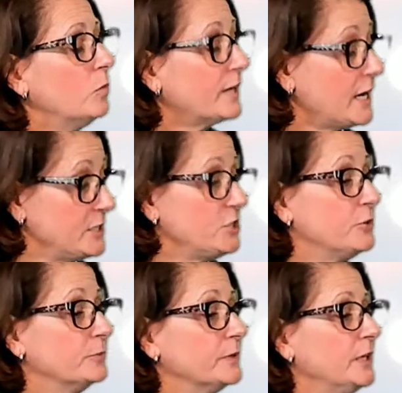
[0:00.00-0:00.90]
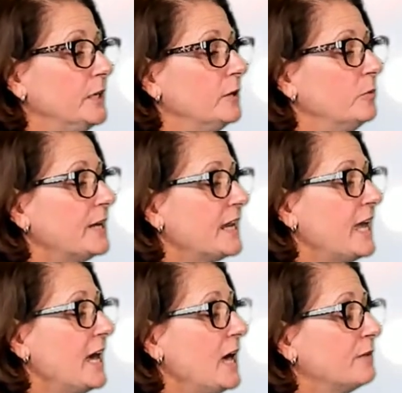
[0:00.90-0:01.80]
I do, when I
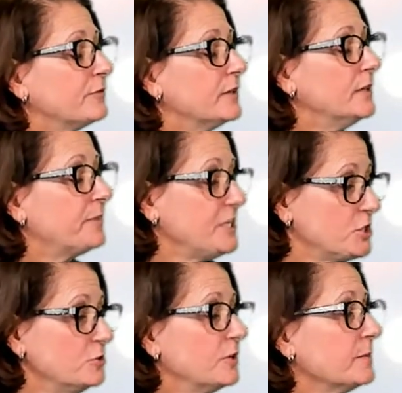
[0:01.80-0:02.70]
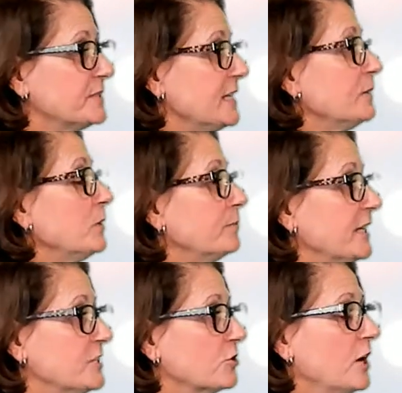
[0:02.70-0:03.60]
have a patient who comes in and we
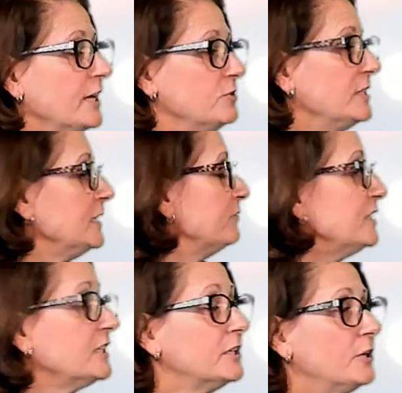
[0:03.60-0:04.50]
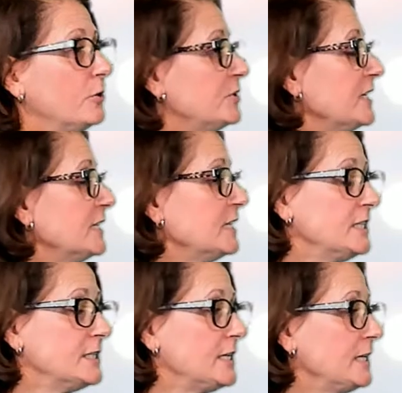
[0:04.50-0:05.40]
place her IUD, if it goes in
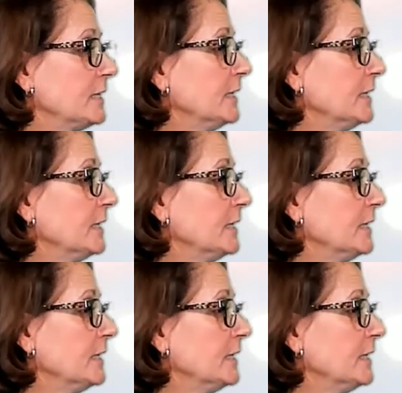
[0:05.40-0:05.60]
easy,